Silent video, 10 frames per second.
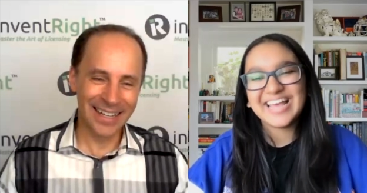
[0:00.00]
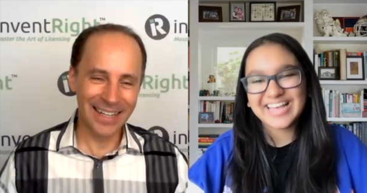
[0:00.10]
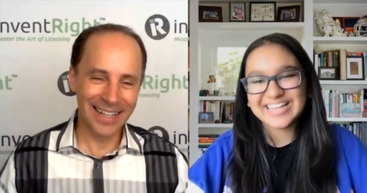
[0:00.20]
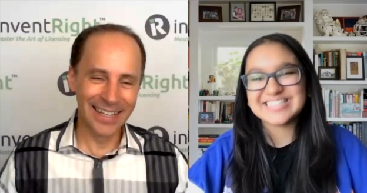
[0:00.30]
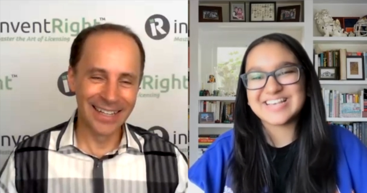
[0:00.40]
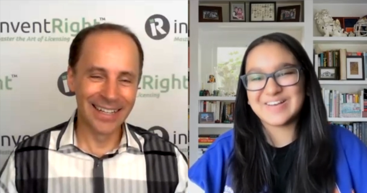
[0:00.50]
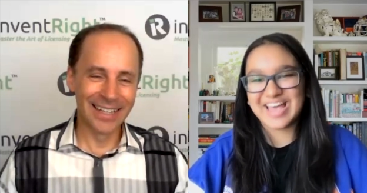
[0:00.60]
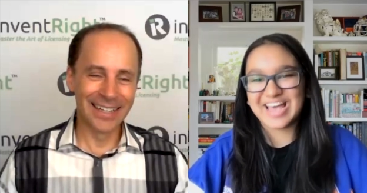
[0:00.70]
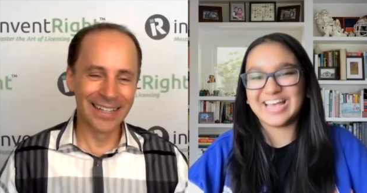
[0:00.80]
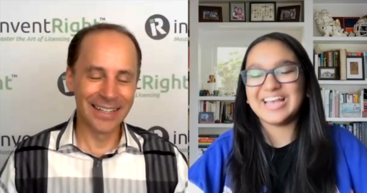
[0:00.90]
Speaker 1: It's
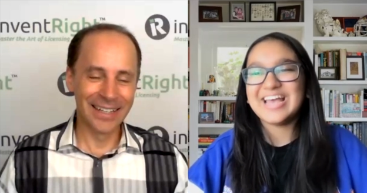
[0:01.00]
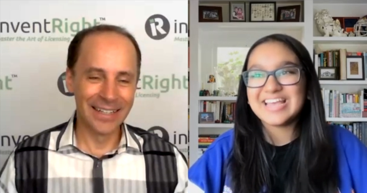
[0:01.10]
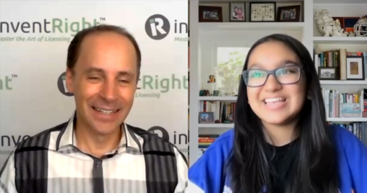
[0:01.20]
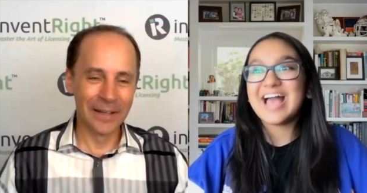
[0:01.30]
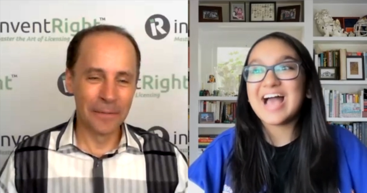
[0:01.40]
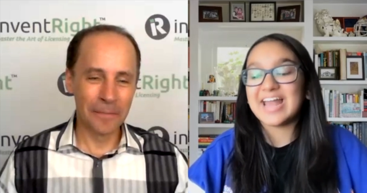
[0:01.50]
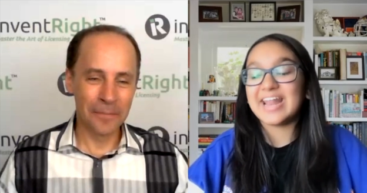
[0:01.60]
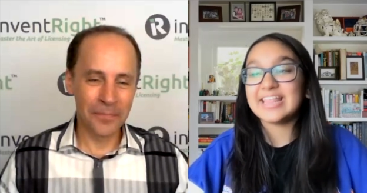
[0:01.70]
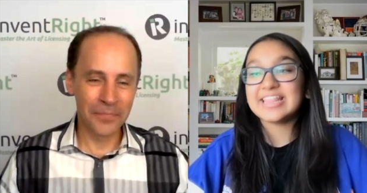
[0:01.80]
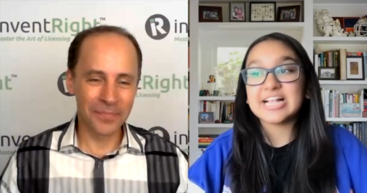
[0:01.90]
okay. Yeah, and
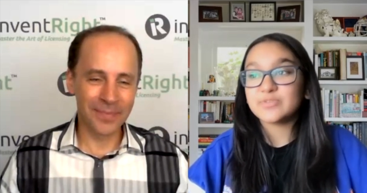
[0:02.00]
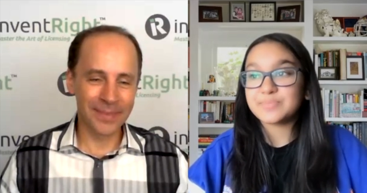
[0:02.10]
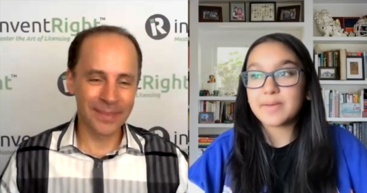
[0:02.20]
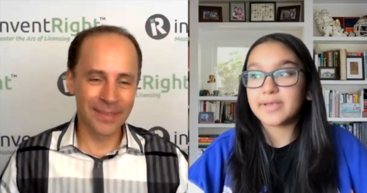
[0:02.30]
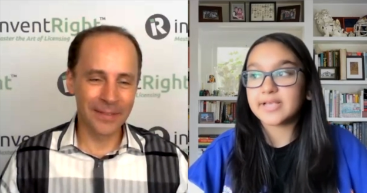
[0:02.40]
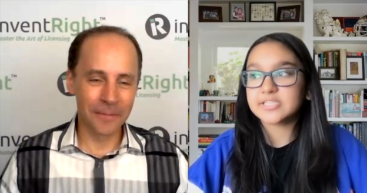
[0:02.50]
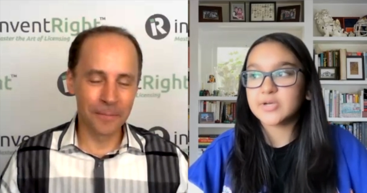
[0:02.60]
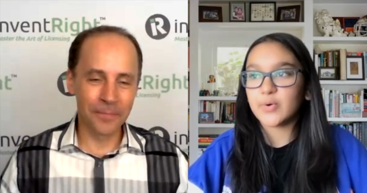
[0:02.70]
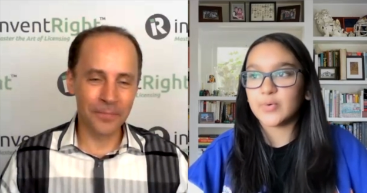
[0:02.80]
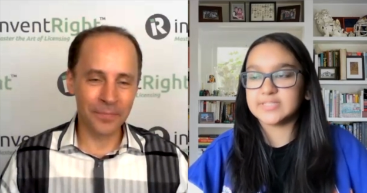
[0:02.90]
I think that's one of my biggest
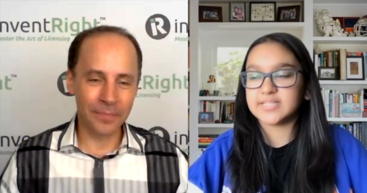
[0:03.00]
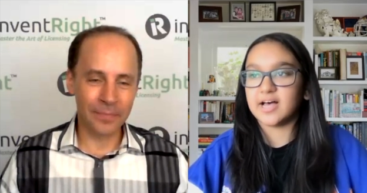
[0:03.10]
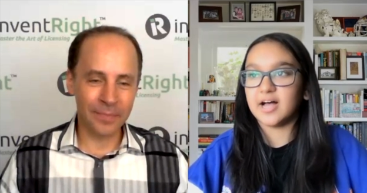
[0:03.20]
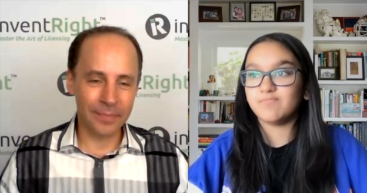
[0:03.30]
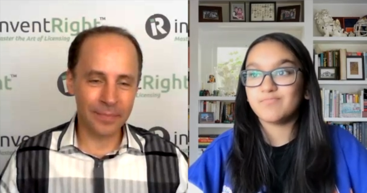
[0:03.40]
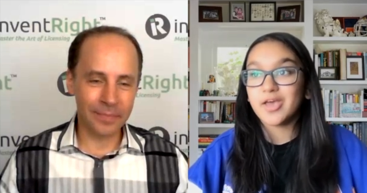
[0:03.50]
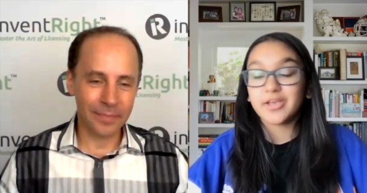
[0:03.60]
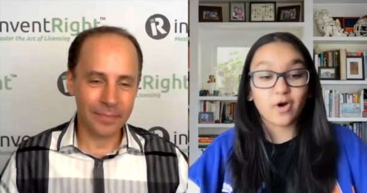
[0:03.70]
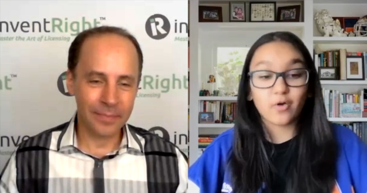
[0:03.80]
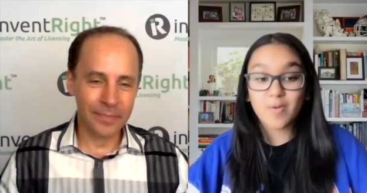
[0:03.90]
goals. Um,
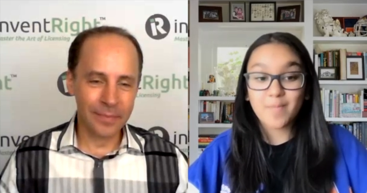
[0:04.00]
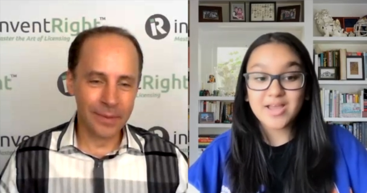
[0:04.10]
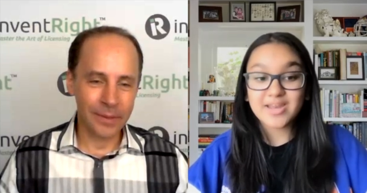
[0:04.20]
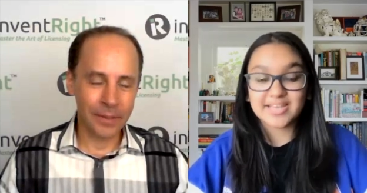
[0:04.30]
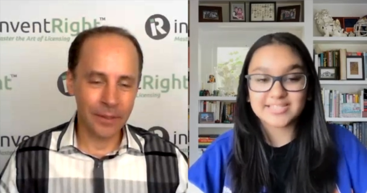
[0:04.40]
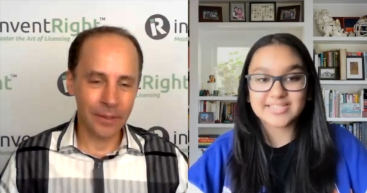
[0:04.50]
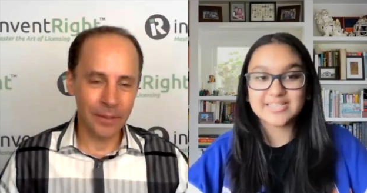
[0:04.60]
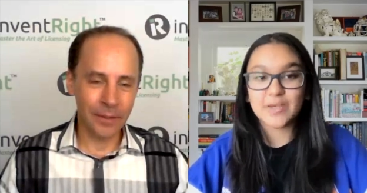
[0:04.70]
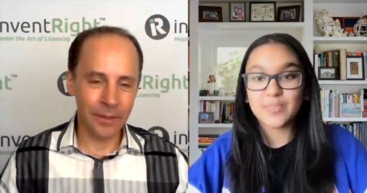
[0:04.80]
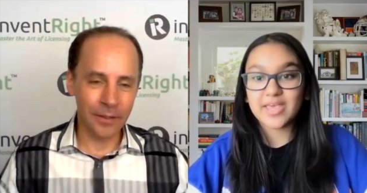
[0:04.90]
Coder Bunnyz, it's
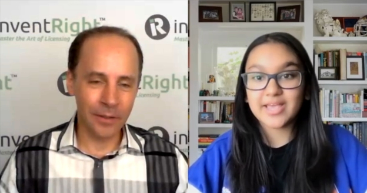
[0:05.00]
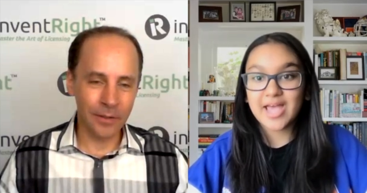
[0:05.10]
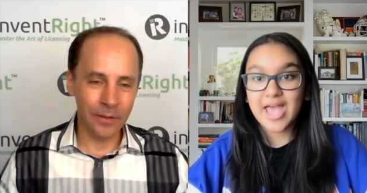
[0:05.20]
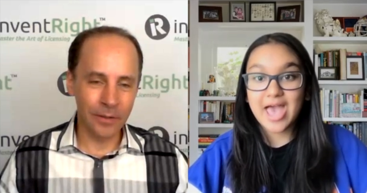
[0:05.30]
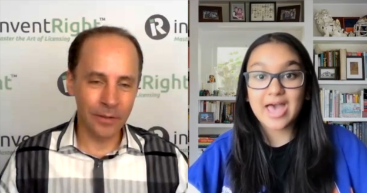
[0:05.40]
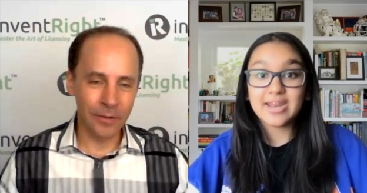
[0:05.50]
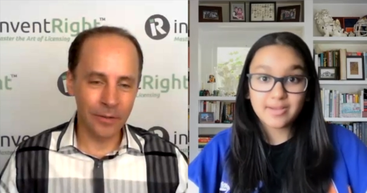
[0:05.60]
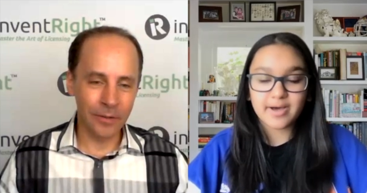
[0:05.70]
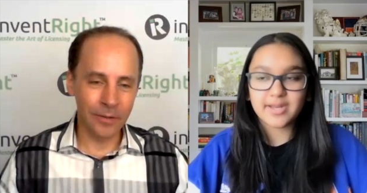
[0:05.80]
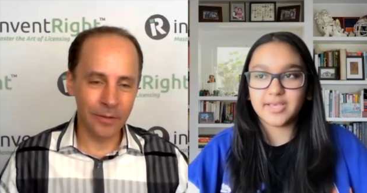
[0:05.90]
something
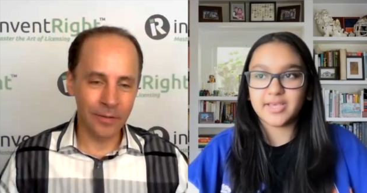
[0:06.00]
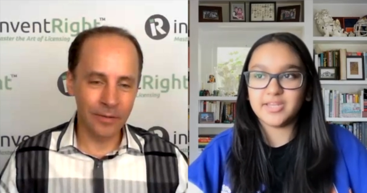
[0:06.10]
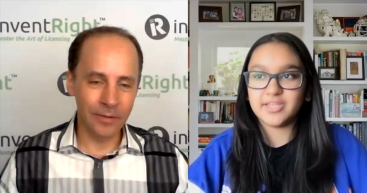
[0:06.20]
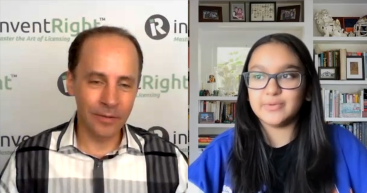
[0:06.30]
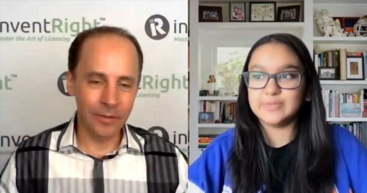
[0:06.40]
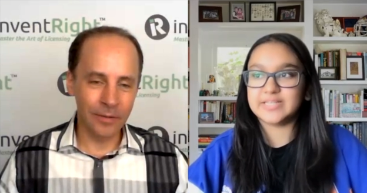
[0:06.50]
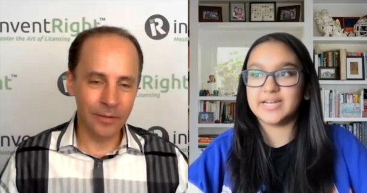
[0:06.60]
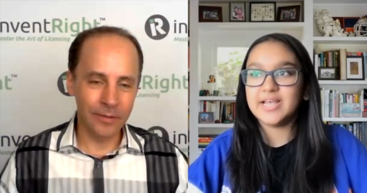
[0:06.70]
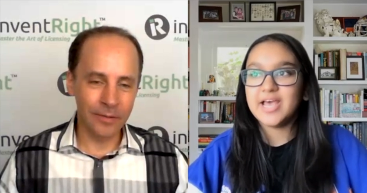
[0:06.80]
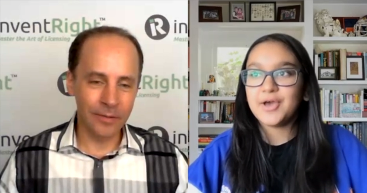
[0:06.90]
anybody can use. And,
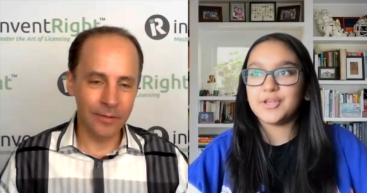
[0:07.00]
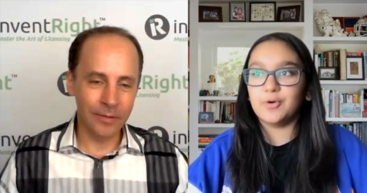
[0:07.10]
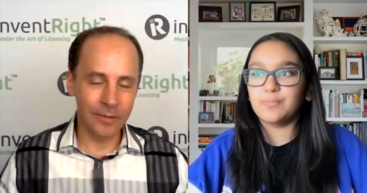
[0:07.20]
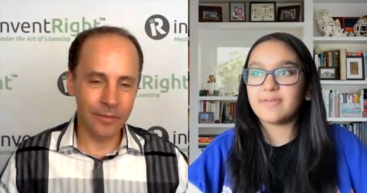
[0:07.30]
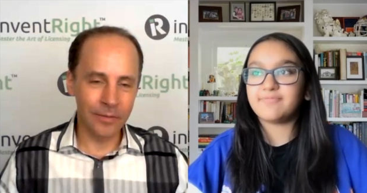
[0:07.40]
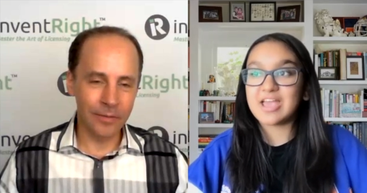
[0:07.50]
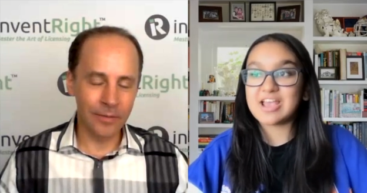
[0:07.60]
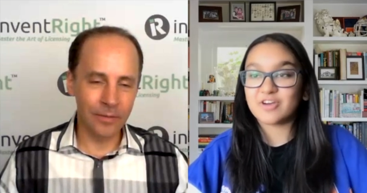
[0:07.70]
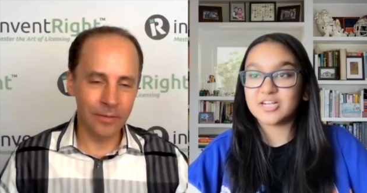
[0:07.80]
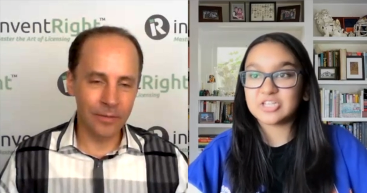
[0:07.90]
you know, my
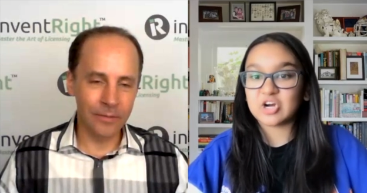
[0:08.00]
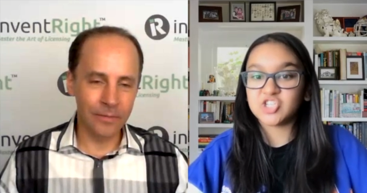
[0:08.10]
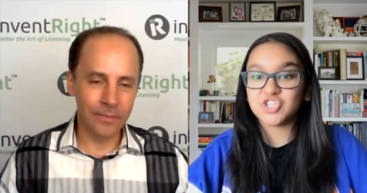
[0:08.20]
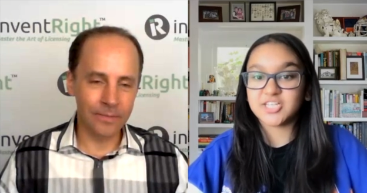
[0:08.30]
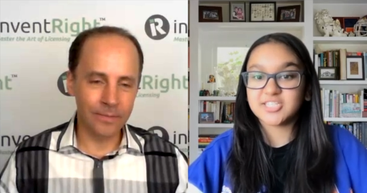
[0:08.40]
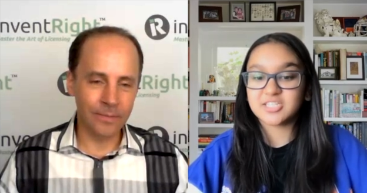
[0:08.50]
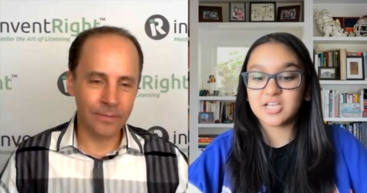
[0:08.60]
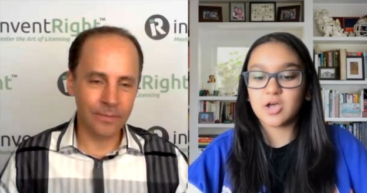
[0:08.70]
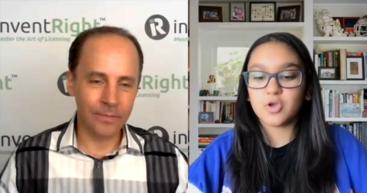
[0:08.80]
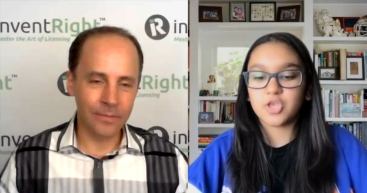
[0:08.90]
favorites are just,
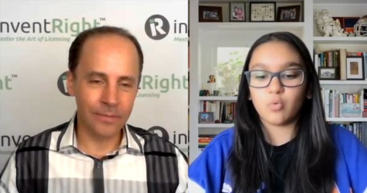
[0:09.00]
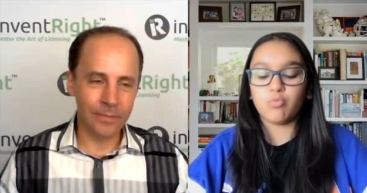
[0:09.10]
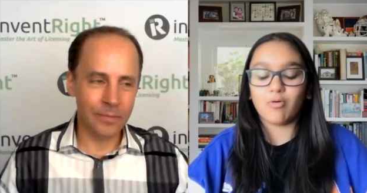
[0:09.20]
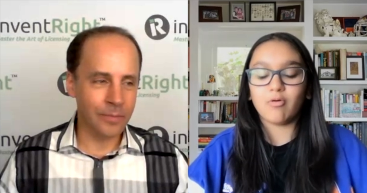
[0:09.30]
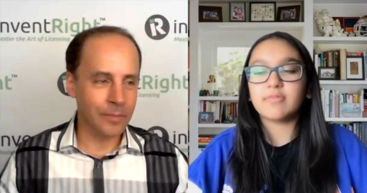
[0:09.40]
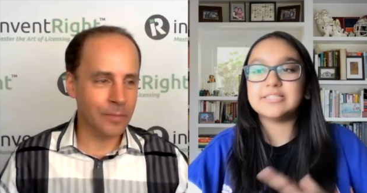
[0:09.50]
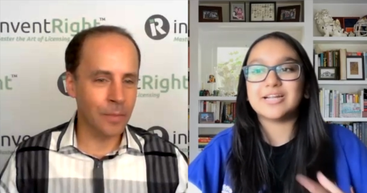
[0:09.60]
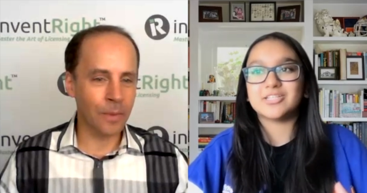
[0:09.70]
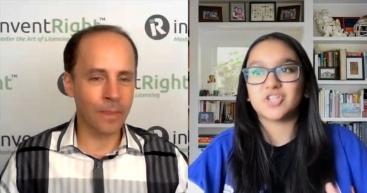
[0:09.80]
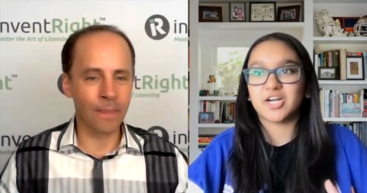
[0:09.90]
you know, the whole reason
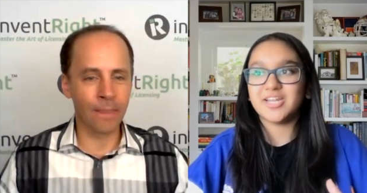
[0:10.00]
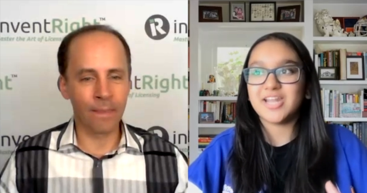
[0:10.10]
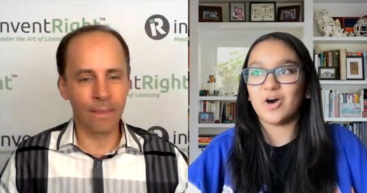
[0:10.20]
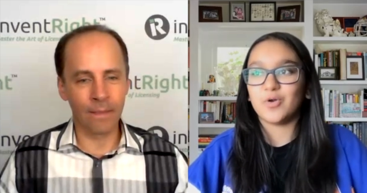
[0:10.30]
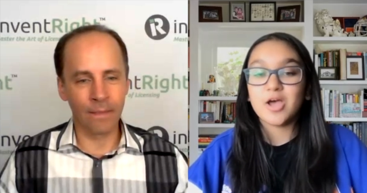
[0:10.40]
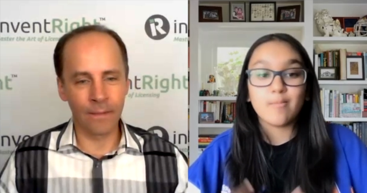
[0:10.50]
I started it out.